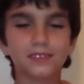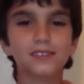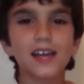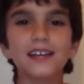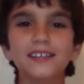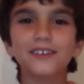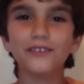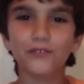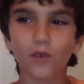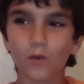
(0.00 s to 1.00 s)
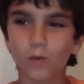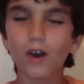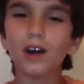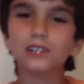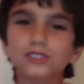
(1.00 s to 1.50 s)
Thank you for
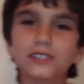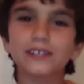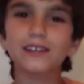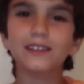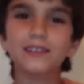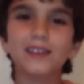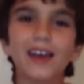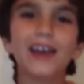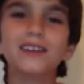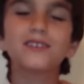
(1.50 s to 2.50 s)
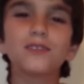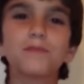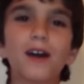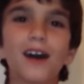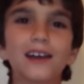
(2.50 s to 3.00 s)
watching, and
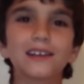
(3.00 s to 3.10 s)
goodbye.